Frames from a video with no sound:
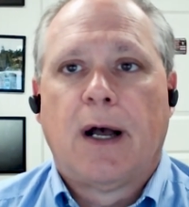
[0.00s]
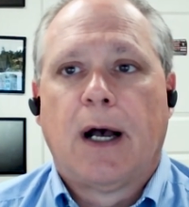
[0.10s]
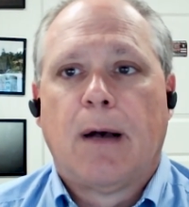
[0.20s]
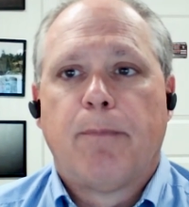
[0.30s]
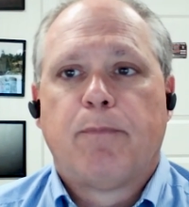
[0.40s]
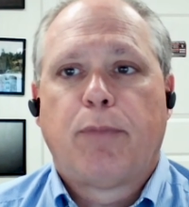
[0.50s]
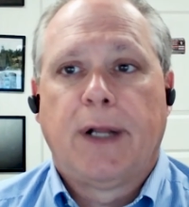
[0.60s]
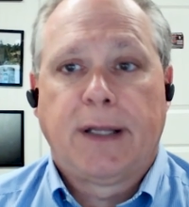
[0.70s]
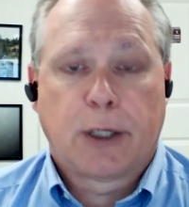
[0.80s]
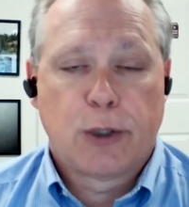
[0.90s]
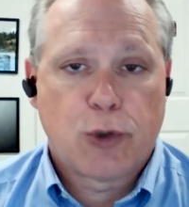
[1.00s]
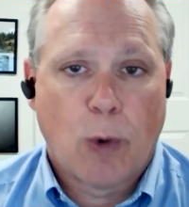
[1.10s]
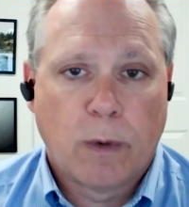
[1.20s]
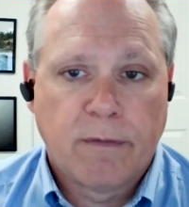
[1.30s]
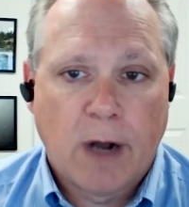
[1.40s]
um, putting the
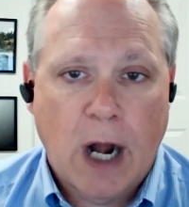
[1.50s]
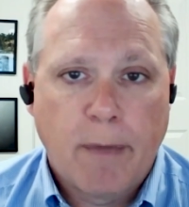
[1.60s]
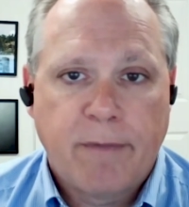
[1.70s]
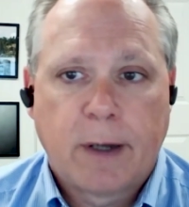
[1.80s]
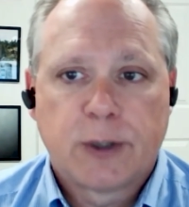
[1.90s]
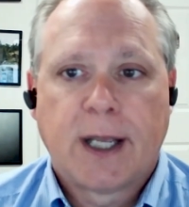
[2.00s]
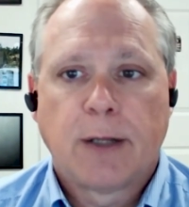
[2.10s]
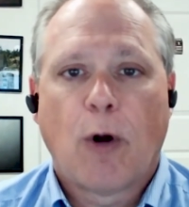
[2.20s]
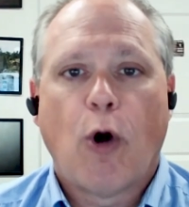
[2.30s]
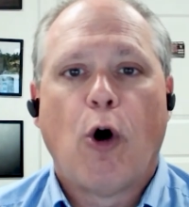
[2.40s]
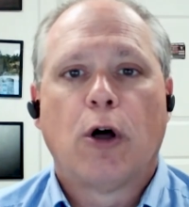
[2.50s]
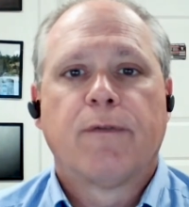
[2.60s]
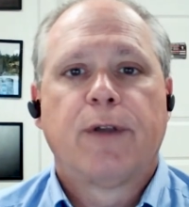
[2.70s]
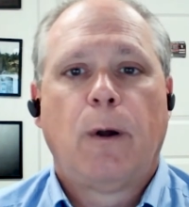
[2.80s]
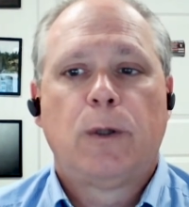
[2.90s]
control environment figures together,
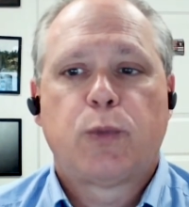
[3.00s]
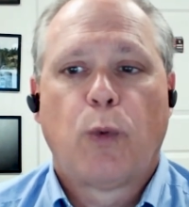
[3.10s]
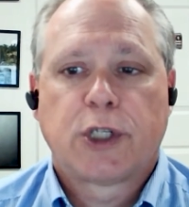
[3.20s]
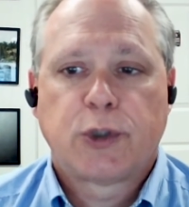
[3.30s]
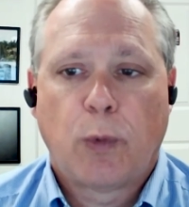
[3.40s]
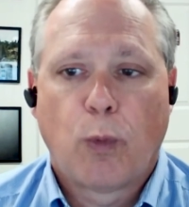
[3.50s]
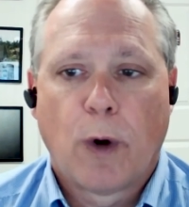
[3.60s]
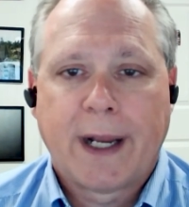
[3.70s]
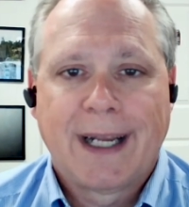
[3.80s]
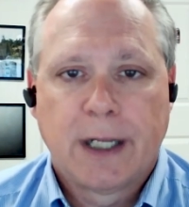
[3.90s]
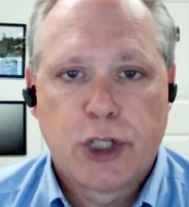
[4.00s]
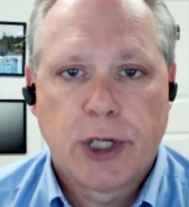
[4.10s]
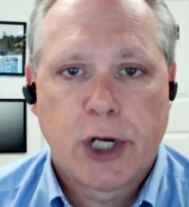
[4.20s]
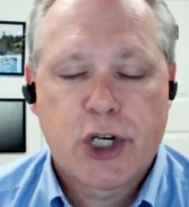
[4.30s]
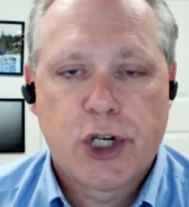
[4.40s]
all those which work in
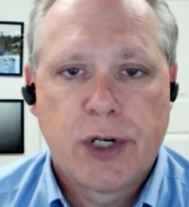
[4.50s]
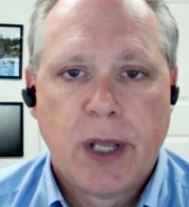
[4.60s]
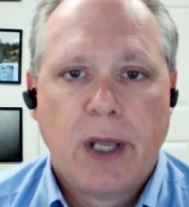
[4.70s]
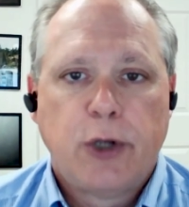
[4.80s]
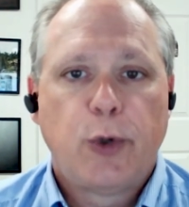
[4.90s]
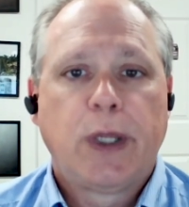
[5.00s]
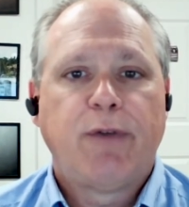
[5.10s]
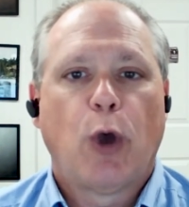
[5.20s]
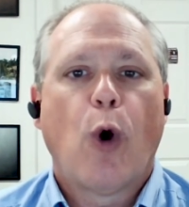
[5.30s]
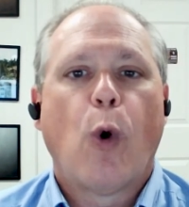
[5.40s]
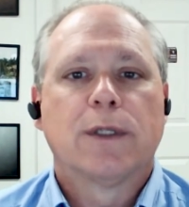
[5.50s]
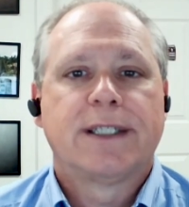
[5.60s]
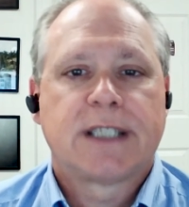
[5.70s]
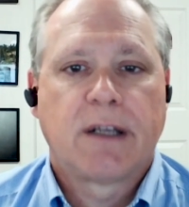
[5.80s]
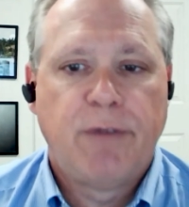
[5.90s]
conjunction to give you a
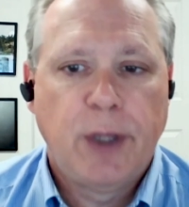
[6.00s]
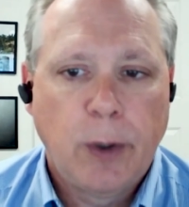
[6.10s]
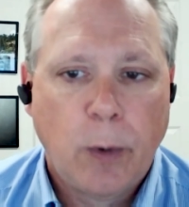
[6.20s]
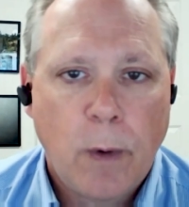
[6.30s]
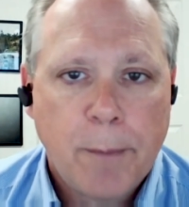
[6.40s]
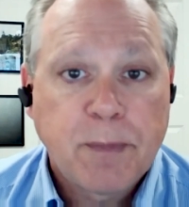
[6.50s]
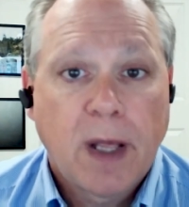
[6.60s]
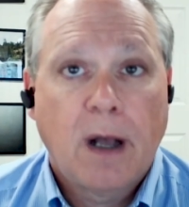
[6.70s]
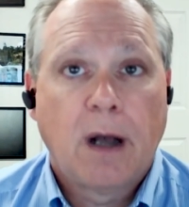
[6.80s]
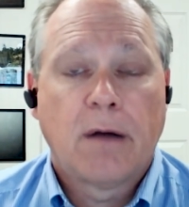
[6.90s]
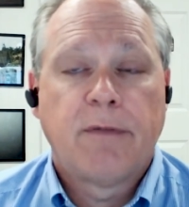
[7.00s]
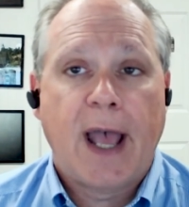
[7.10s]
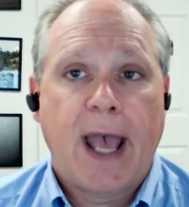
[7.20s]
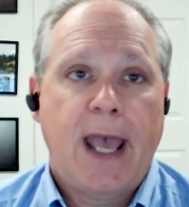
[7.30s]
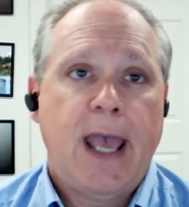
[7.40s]
holistic view
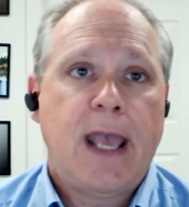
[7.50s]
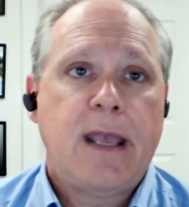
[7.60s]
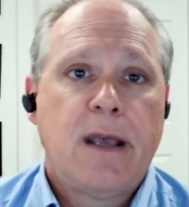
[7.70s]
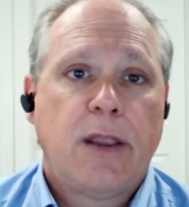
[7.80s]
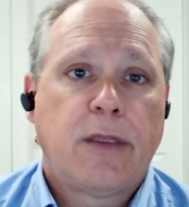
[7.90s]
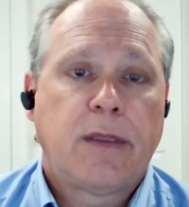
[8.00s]
of A,